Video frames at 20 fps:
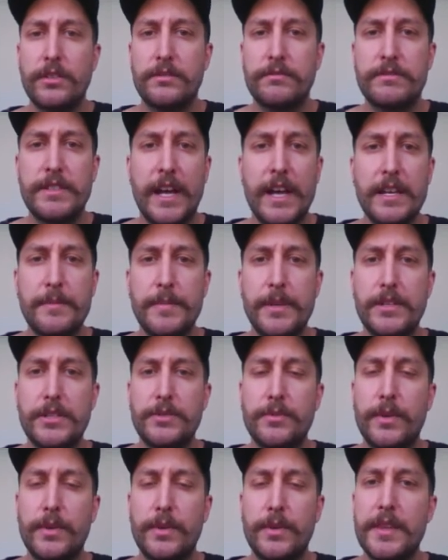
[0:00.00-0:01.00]
take me
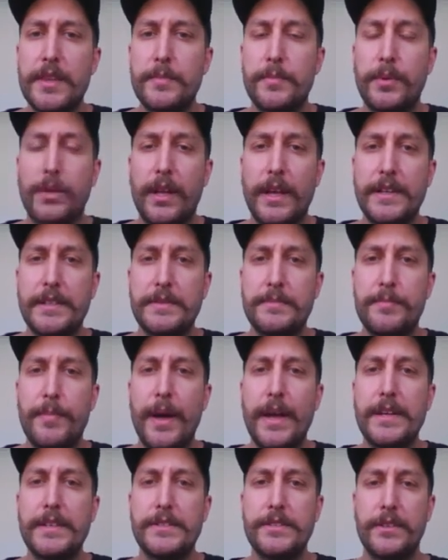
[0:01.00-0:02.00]
to another place
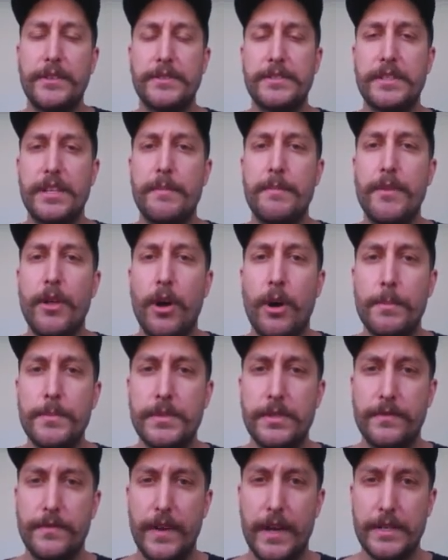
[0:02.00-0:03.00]
based on some of the
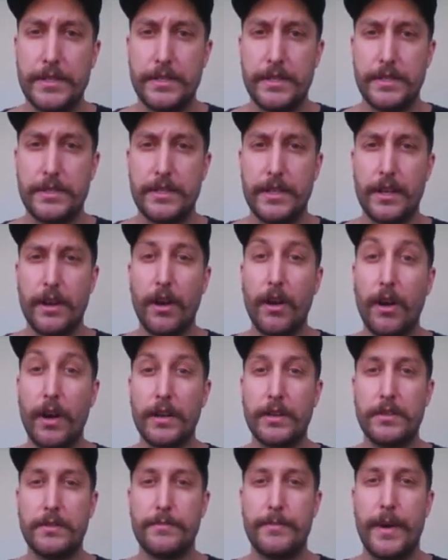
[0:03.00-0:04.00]
observations that
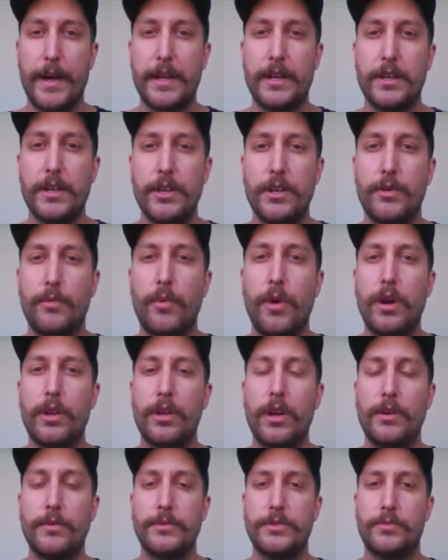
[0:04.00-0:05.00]
I could make while
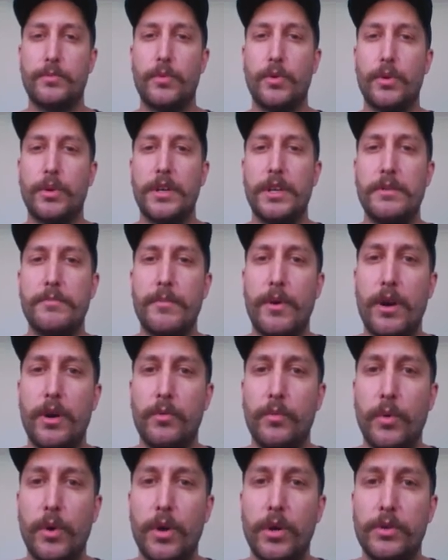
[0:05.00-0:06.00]
I was walking my
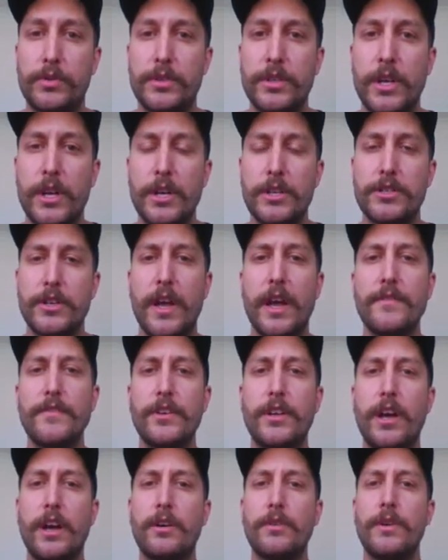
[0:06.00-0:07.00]
world. So have a
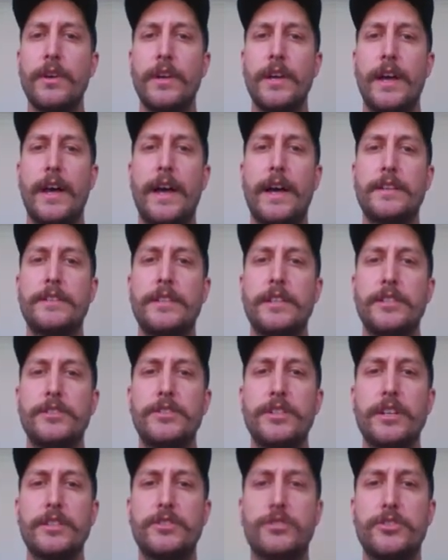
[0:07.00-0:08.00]
go at
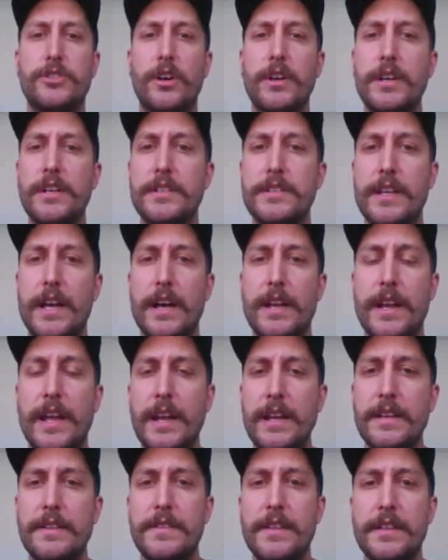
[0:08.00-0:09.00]
just jotting down
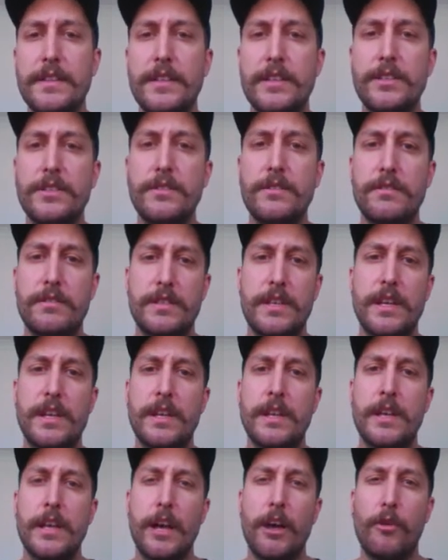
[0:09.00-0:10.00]
anything that you
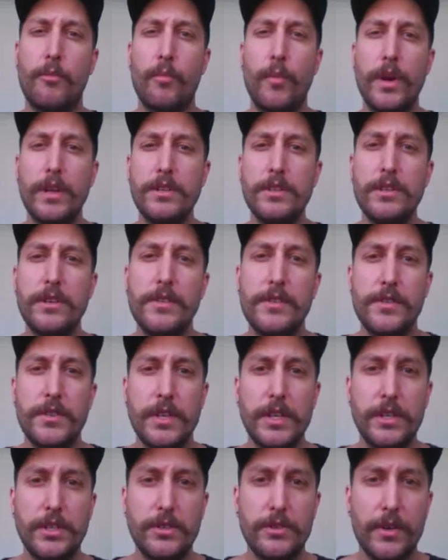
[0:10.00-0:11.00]
see, and when you
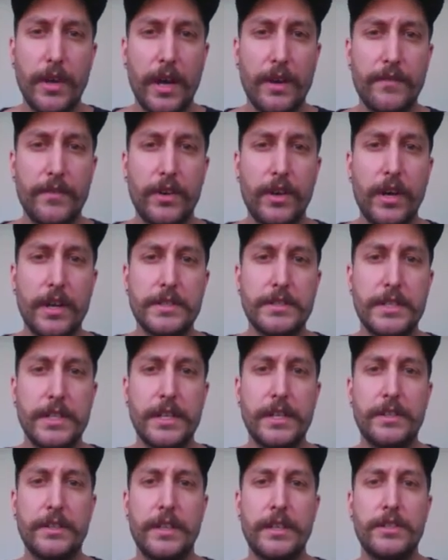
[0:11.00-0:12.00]
think you have an
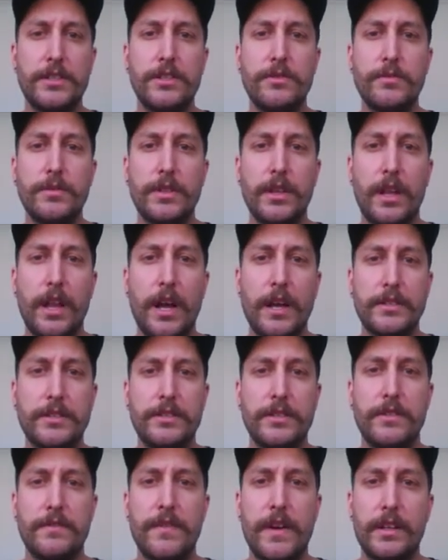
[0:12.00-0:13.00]
idea that you would like to
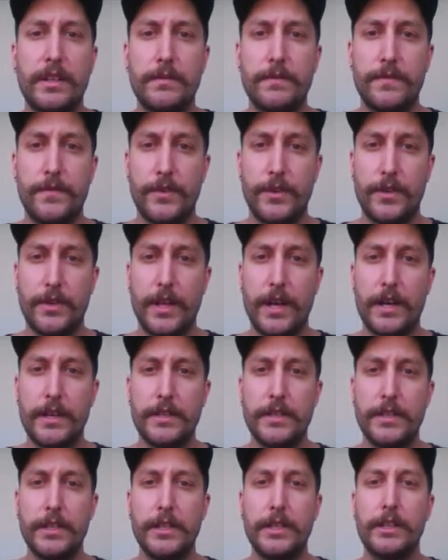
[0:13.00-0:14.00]
develop further,
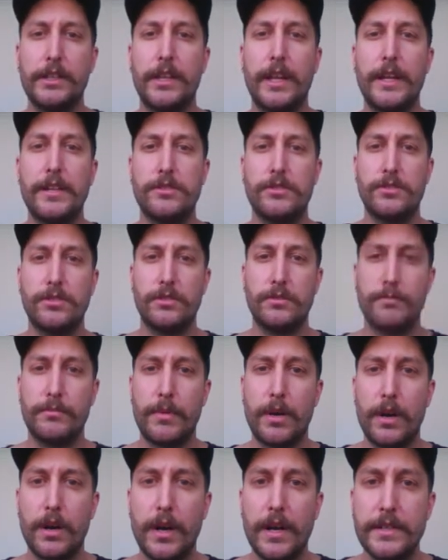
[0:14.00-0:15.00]
let your
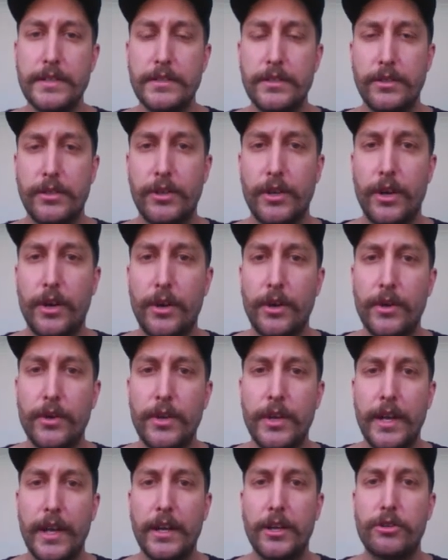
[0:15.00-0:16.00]
mind go
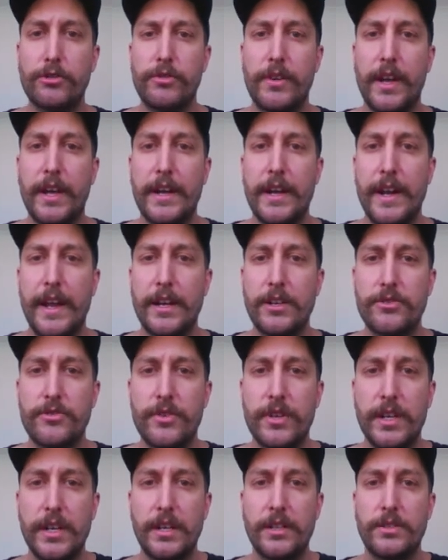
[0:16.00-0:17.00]
and create an
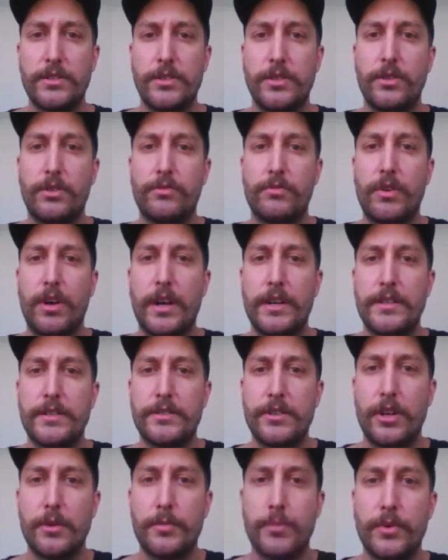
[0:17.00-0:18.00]
entry into your
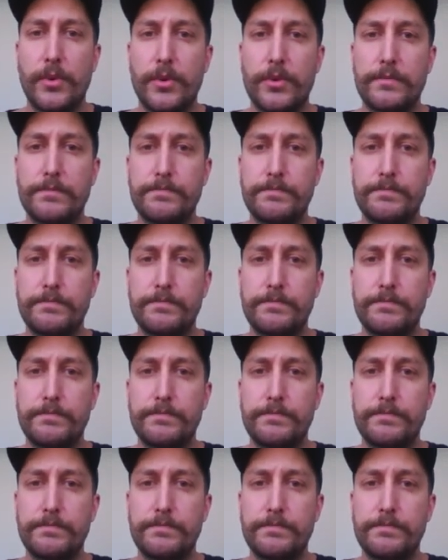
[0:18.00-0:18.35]
writer's notebook.